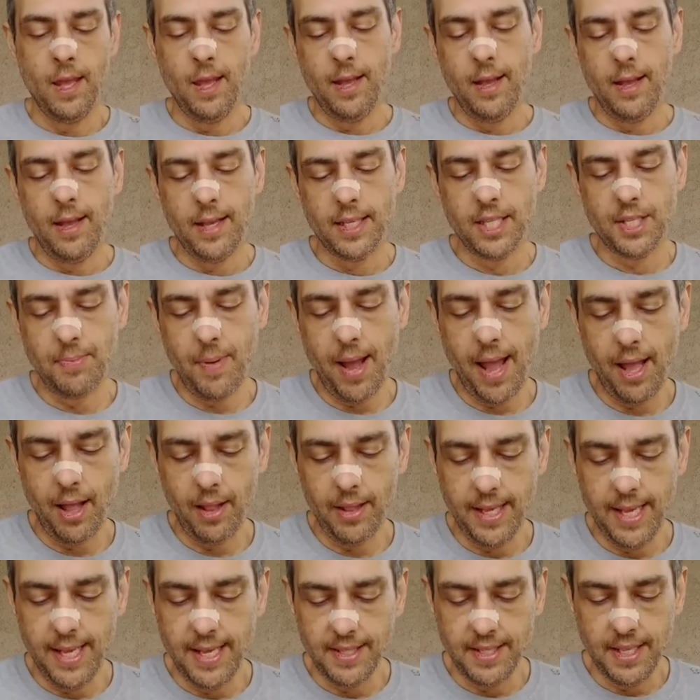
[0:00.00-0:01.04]
A smile
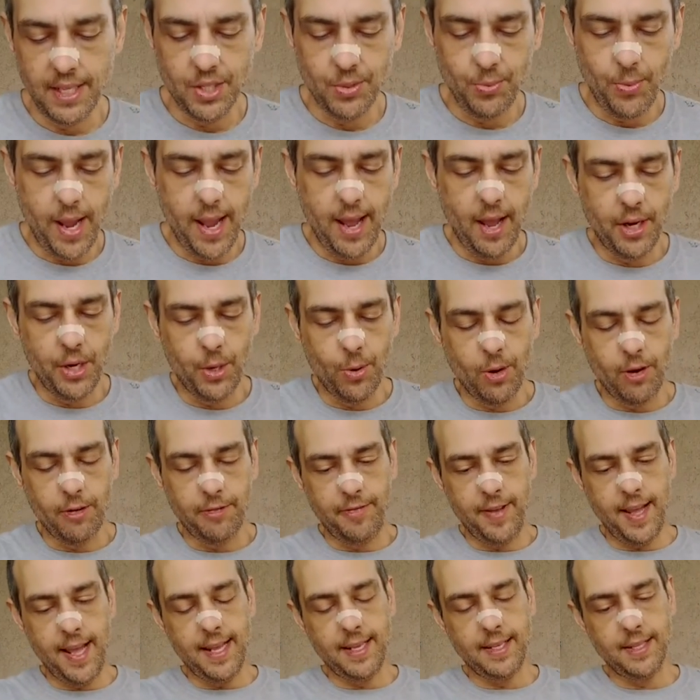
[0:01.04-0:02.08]
eased its way onto her
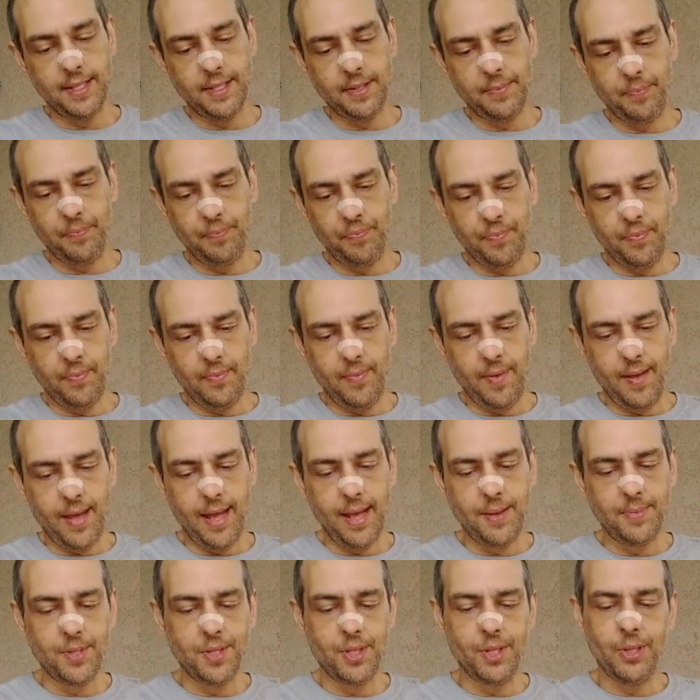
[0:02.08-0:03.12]
face.
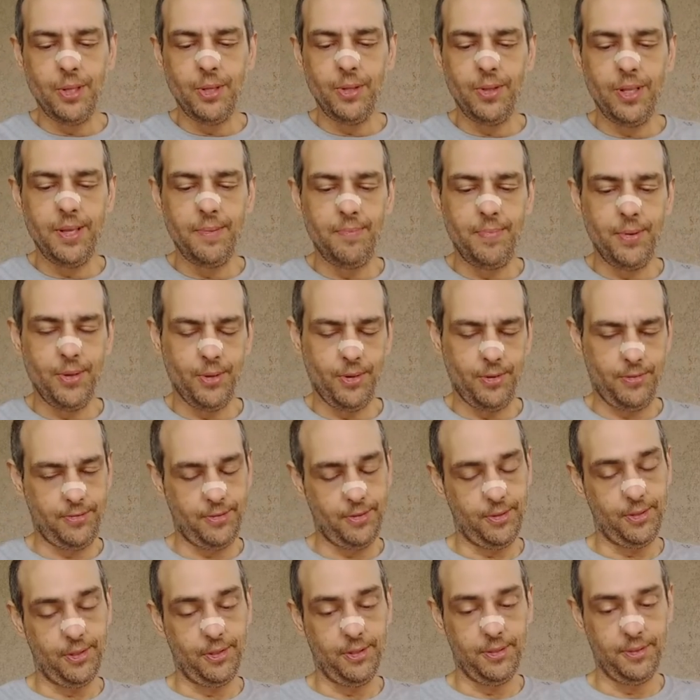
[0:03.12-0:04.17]
Absolutely
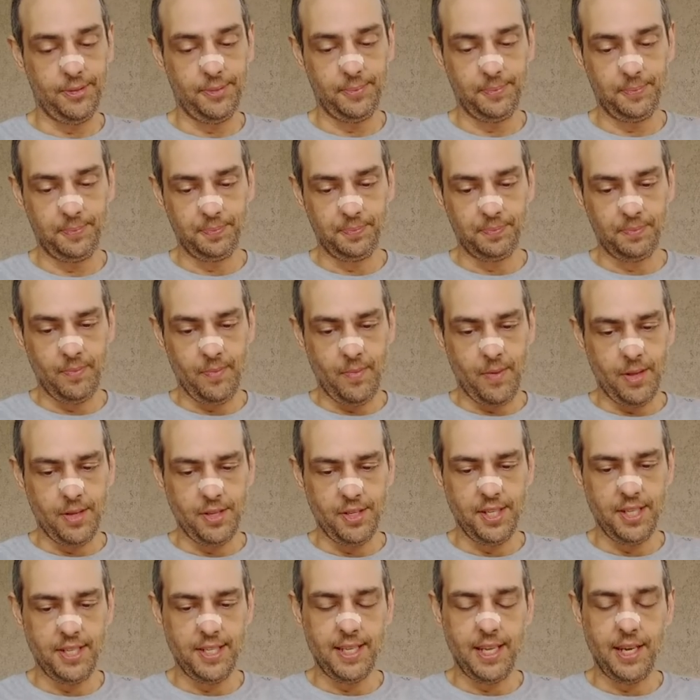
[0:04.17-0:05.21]
beautiful,
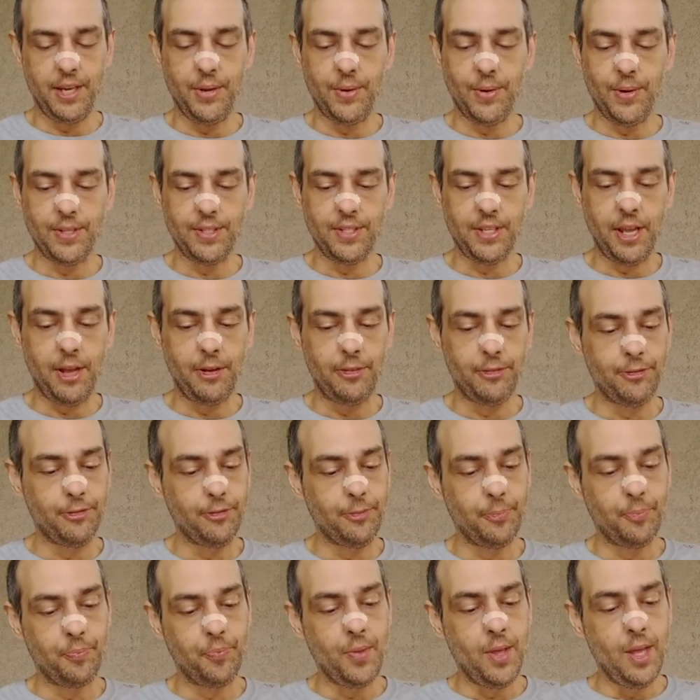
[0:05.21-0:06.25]
she said to herself.
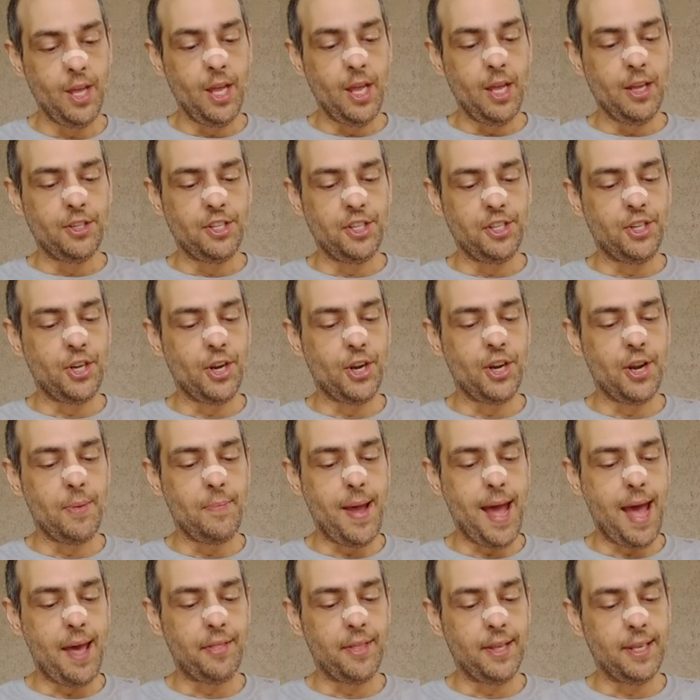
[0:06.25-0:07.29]
She turned to
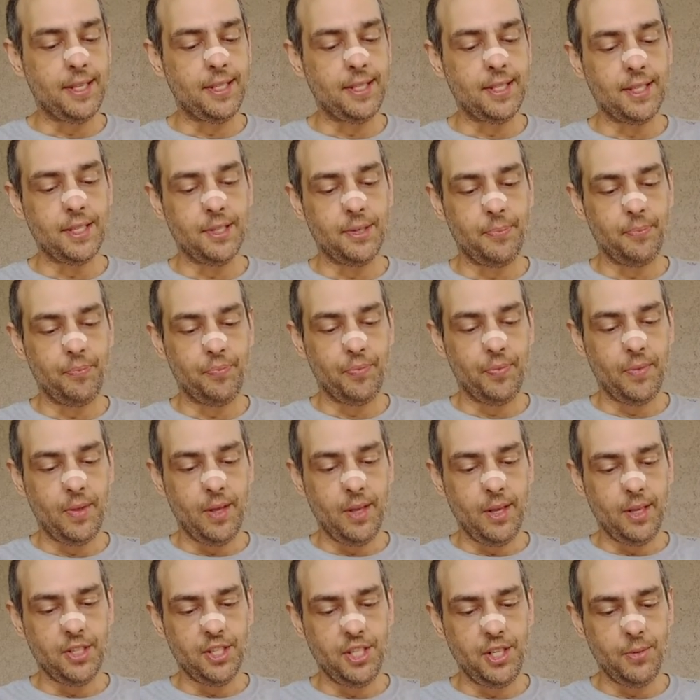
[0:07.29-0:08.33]
Mathis.
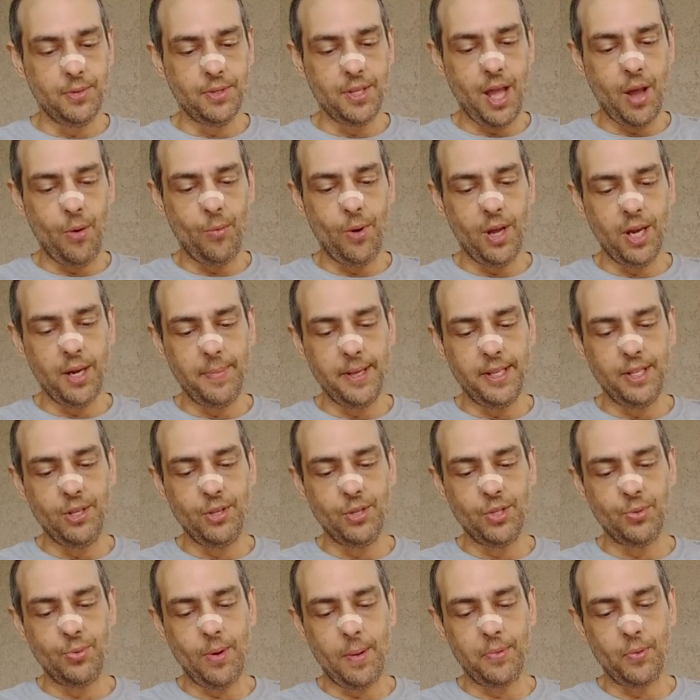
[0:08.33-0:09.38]
She was not one to be too
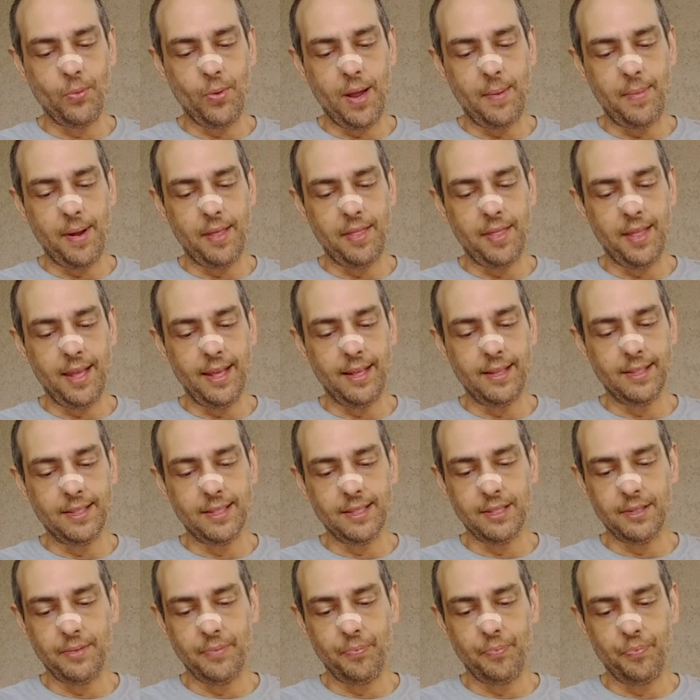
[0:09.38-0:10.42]
swept away by things.
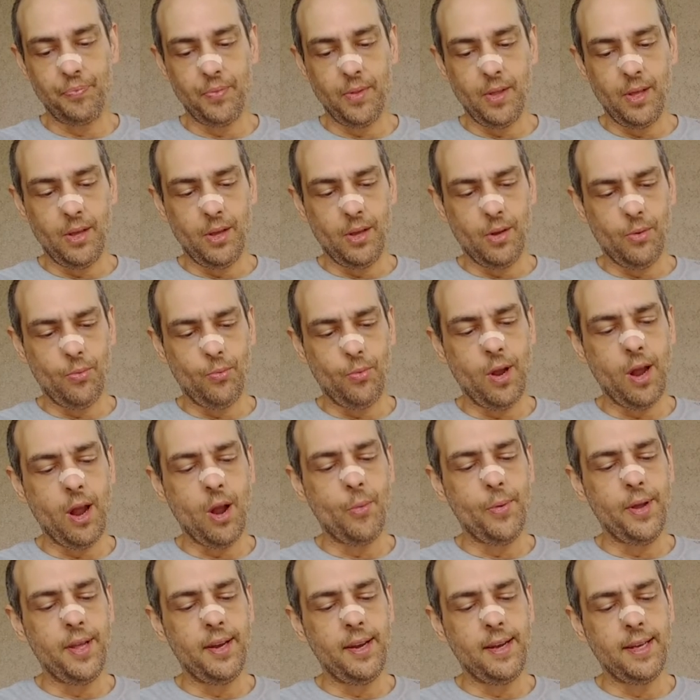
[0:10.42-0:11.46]
Where are
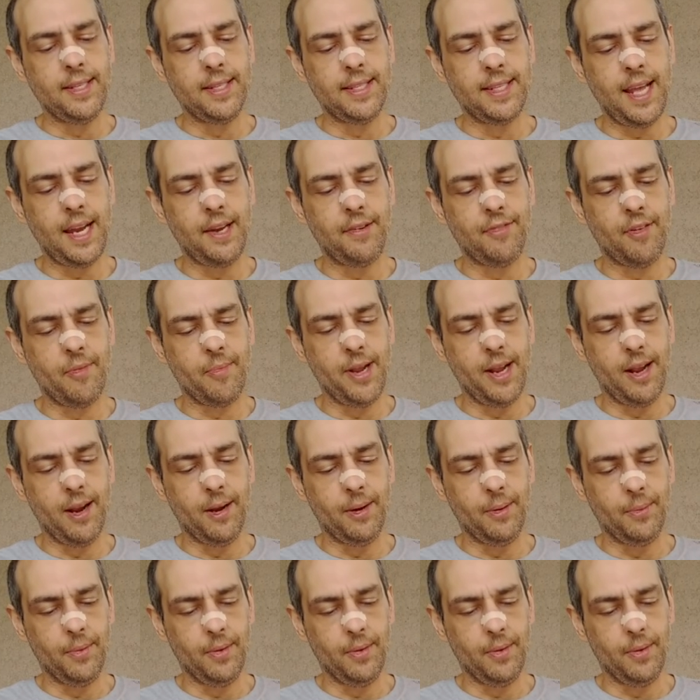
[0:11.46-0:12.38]
we to descend from here?